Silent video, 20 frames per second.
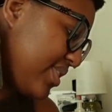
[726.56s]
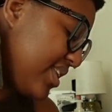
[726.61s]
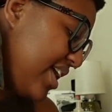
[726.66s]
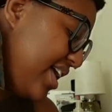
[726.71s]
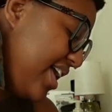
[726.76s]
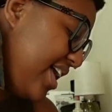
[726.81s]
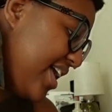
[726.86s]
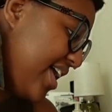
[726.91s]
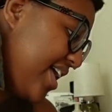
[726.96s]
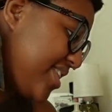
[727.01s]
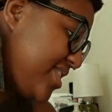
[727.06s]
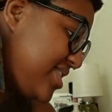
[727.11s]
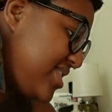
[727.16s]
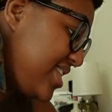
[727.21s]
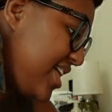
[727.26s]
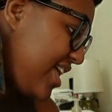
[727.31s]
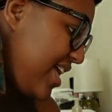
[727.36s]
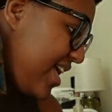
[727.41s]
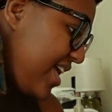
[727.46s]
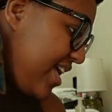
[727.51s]
And
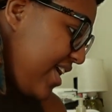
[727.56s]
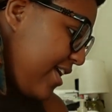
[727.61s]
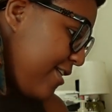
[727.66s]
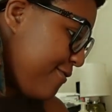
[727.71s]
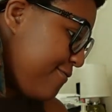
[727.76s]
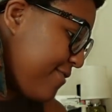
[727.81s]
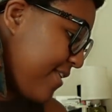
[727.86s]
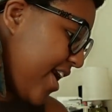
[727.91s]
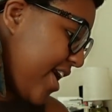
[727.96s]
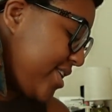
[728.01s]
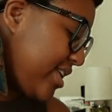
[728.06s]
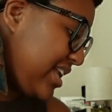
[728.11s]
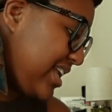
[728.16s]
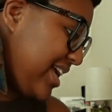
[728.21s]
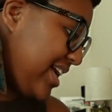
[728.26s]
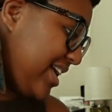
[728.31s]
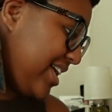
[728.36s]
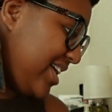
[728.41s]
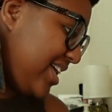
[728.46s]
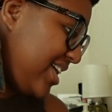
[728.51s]

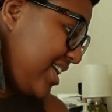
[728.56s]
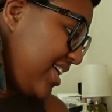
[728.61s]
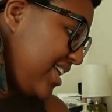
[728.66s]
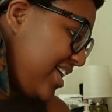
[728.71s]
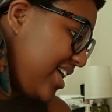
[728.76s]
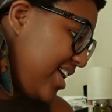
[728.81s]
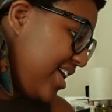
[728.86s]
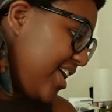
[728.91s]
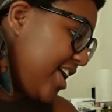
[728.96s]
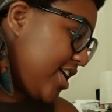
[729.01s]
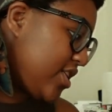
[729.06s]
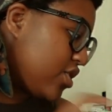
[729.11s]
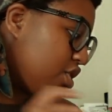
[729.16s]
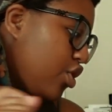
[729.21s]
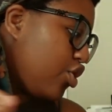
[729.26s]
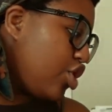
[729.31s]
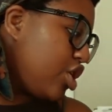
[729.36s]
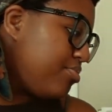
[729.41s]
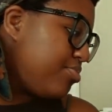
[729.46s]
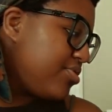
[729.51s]
finally,
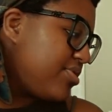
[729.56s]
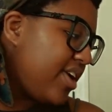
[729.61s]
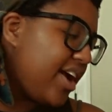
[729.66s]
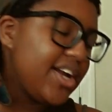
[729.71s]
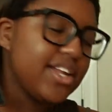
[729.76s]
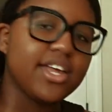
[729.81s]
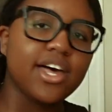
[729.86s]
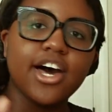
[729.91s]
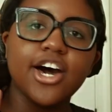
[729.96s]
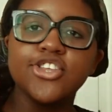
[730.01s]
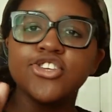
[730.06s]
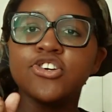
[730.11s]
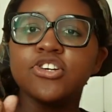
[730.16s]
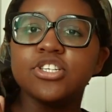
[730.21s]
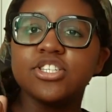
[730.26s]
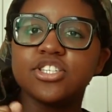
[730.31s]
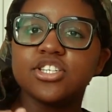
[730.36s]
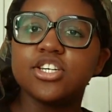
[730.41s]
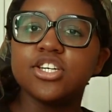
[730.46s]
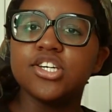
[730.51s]
incorporate other
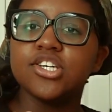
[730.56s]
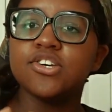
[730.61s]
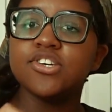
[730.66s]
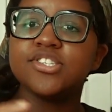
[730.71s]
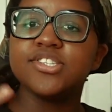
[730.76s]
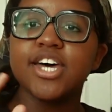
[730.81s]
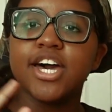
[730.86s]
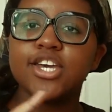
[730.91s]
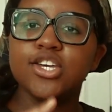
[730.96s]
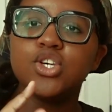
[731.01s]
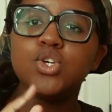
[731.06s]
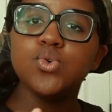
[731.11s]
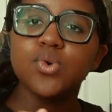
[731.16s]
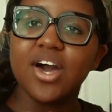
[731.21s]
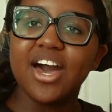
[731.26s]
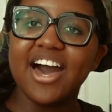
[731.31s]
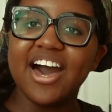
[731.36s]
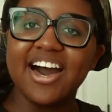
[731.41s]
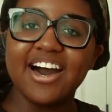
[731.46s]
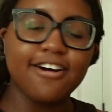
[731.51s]
skills that you
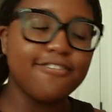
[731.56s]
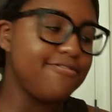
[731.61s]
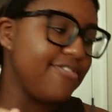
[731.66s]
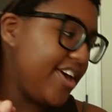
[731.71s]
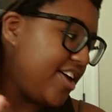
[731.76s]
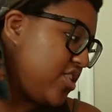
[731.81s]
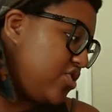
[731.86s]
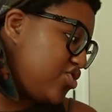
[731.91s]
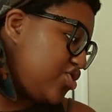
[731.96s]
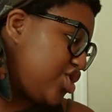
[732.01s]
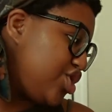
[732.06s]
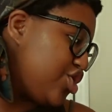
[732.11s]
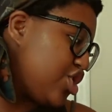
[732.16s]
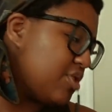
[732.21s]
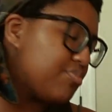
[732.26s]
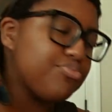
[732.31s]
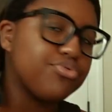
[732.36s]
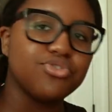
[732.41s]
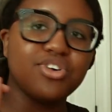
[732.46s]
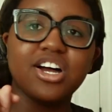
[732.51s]
have into
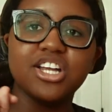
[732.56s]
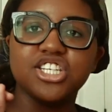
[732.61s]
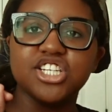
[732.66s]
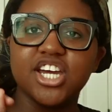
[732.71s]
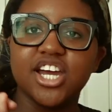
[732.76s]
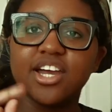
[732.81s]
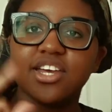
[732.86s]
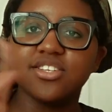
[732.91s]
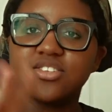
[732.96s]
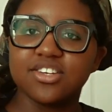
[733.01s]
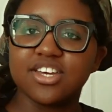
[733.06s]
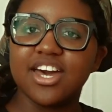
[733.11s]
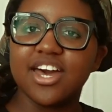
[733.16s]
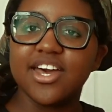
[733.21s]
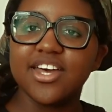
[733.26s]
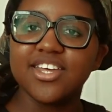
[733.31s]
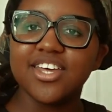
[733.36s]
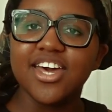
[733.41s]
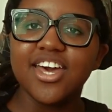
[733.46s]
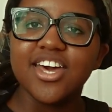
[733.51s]
your projects,
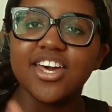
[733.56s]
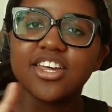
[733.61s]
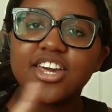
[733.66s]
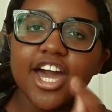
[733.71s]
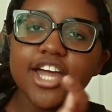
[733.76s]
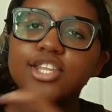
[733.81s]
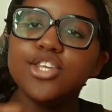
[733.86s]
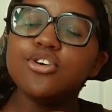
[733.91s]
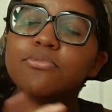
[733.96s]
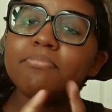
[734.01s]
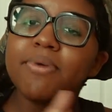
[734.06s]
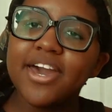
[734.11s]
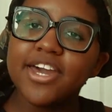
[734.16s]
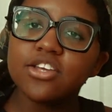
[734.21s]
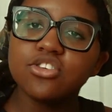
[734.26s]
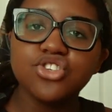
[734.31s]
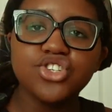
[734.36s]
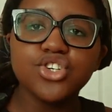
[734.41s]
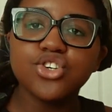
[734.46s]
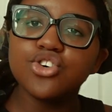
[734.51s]
okay? Can you
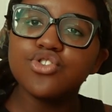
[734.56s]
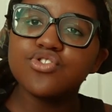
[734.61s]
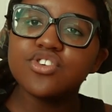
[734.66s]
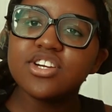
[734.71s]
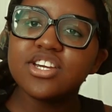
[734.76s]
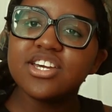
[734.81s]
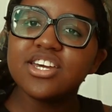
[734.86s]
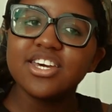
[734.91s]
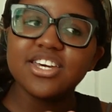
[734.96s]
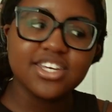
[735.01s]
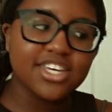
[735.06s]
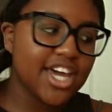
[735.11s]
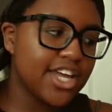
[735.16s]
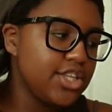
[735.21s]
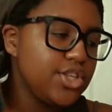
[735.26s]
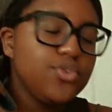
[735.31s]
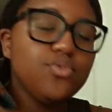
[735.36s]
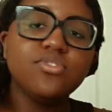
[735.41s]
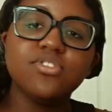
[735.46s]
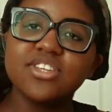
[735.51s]
make jewelry?
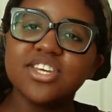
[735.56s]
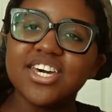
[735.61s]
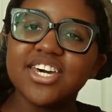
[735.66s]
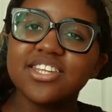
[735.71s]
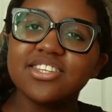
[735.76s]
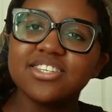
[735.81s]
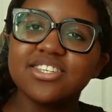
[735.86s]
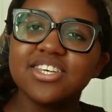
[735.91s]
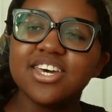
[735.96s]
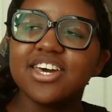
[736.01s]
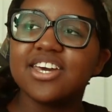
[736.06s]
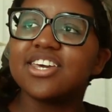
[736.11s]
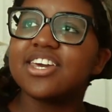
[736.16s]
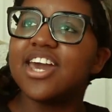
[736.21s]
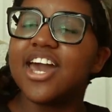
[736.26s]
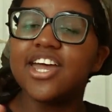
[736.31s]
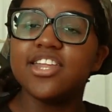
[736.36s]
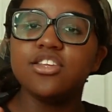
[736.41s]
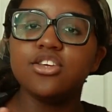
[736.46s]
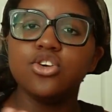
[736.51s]
Can you knit?
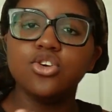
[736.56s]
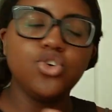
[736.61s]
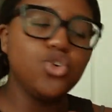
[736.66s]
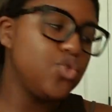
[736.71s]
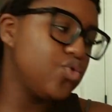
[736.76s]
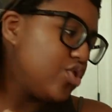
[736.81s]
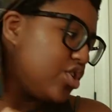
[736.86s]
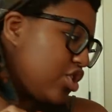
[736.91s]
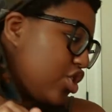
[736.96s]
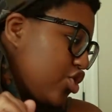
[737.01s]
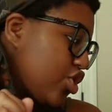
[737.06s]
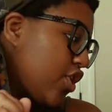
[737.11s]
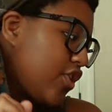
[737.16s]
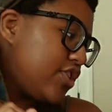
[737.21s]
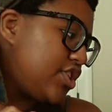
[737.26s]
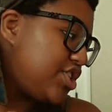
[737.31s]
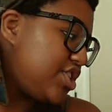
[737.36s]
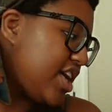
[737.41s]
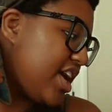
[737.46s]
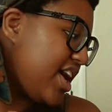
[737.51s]
Can you
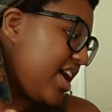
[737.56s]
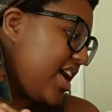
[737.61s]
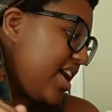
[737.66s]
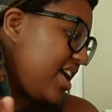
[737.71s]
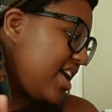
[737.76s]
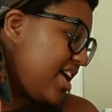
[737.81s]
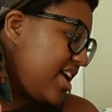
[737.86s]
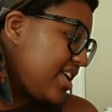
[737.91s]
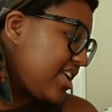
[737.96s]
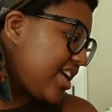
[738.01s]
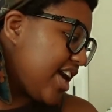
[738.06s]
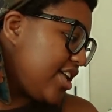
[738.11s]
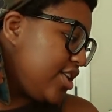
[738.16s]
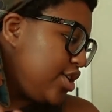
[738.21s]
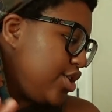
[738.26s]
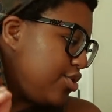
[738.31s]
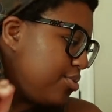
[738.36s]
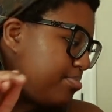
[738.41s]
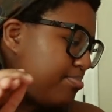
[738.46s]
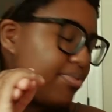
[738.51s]
crochet? Can
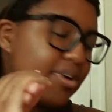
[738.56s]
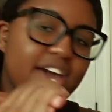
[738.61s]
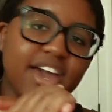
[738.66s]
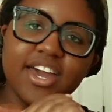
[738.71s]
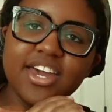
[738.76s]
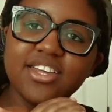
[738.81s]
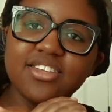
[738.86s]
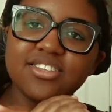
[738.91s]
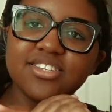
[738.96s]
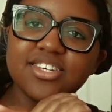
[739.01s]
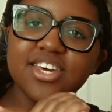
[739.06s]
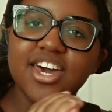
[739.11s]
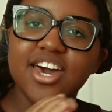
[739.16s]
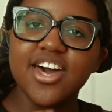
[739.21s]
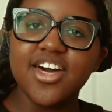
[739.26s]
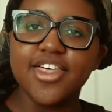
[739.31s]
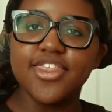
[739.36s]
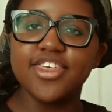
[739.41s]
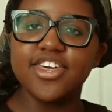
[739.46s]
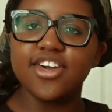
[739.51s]
you paint?
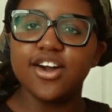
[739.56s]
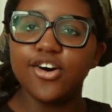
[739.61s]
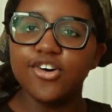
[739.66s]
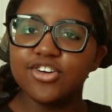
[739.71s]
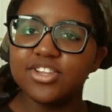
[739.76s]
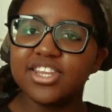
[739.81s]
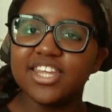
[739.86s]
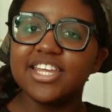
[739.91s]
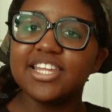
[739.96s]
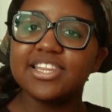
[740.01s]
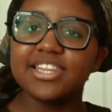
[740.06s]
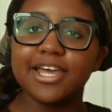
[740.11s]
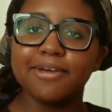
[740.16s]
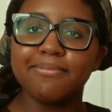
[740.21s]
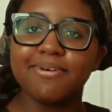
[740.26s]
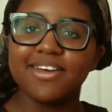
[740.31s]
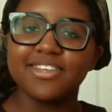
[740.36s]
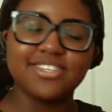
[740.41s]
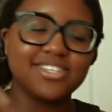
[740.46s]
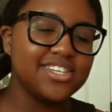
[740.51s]
The only
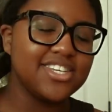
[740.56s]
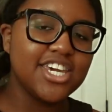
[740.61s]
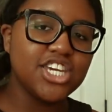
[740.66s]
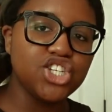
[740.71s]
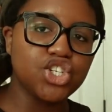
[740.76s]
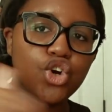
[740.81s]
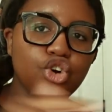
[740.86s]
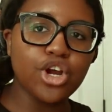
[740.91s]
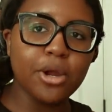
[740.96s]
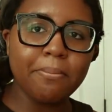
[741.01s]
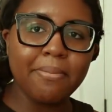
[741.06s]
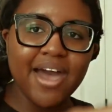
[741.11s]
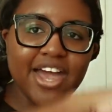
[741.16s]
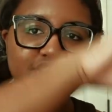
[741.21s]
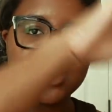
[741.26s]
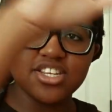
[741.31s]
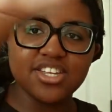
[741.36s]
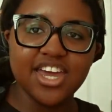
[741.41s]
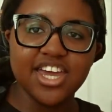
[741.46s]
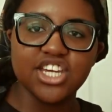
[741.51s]
limit is your
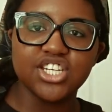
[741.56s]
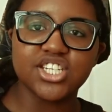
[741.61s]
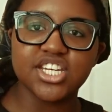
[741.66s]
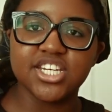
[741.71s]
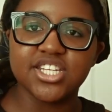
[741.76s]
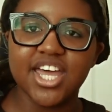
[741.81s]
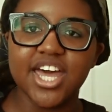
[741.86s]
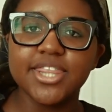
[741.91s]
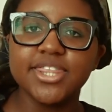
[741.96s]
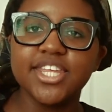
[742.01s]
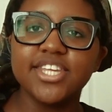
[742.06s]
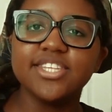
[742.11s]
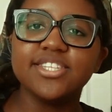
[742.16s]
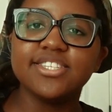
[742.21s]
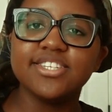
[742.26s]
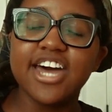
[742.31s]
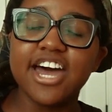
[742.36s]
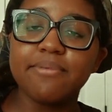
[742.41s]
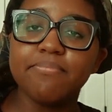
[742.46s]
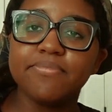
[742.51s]
imagination and the
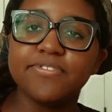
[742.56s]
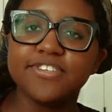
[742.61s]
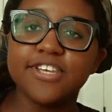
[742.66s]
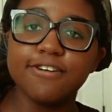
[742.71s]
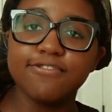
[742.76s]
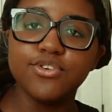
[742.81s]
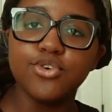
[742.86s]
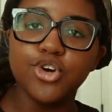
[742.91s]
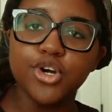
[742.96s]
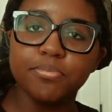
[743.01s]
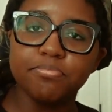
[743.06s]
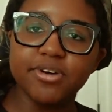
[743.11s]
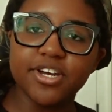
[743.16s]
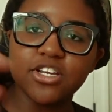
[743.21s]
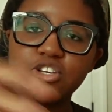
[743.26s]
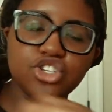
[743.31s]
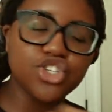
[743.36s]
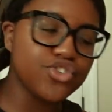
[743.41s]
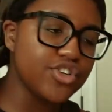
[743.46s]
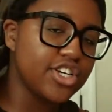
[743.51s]
depths of your
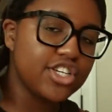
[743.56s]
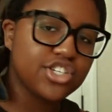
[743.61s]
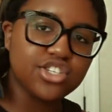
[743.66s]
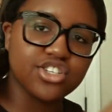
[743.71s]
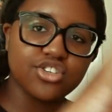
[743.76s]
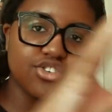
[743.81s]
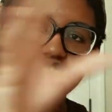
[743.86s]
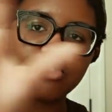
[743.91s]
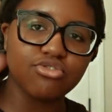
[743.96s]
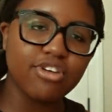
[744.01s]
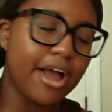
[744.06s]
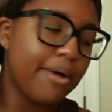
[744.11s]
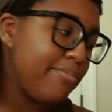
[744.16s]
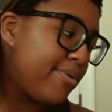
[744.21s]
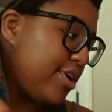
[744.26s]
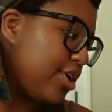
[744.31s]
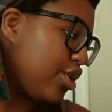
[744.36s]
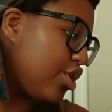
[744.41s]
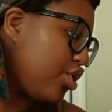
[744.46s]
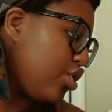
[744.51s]
Pinterest
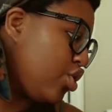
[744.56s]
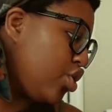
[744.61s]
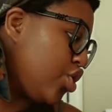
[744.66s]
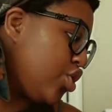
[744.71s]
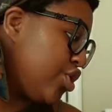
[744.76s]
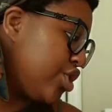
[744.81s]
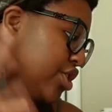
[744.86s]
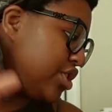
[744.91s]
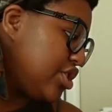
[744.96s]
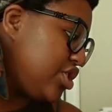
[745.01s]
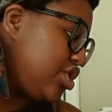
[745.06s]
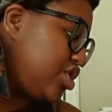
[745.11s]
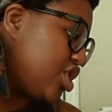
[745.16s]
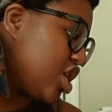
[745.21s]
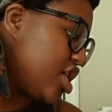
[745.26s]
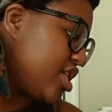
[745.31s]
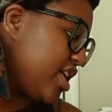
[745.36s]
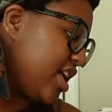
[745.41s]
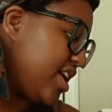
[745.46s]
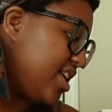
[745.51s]
rabbit hole
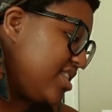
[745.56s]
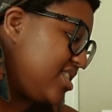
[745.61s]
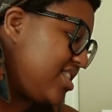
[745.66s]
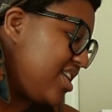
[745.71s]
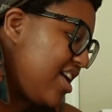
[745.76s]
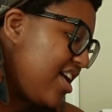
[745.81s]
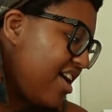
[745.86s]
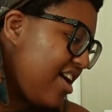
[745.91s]
journeys.